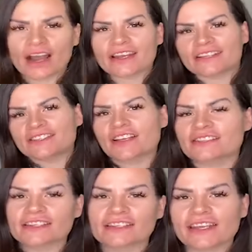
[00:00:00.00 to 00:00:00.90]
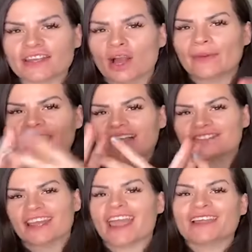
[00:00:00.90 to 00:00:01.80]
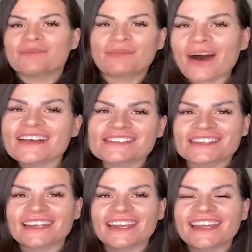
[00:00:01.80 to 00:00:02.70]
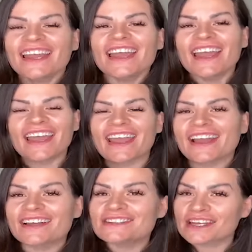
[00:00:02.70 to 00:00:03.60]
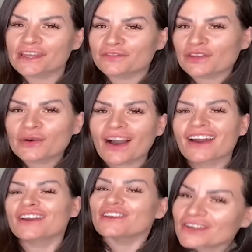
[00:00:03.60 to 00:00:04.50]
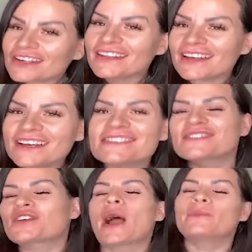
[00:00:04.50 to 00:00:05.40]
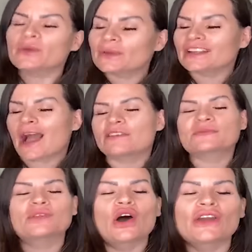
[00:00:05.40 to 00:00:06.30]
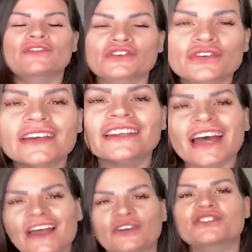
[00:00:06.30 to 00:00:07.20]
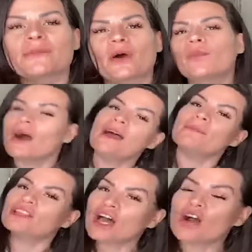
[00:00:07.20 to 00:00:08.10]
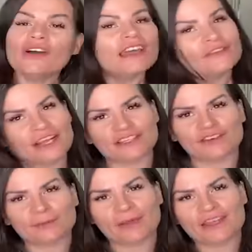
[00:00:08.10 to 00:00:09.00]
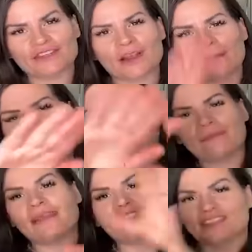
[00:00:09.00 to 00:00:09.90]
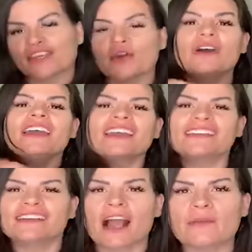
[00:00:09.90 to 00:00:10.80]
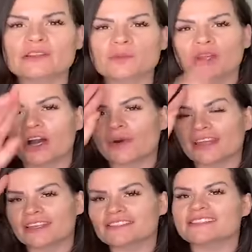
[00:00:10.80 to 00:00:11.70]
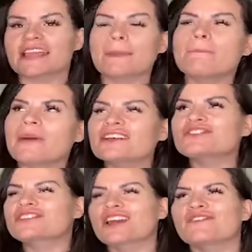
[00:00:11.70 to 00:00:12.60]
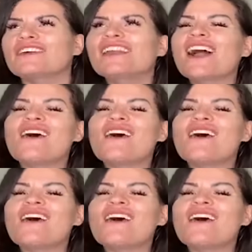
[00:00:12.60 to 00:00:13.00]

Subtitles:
It's Jessie Lee. Call me hashtag Bosslee. And if you are new to this, drop new in the comments below. If you're tuning in live, go drop a 1 below. If you're catching replay, you can drop I miss you in the comments below. And this is a must share video.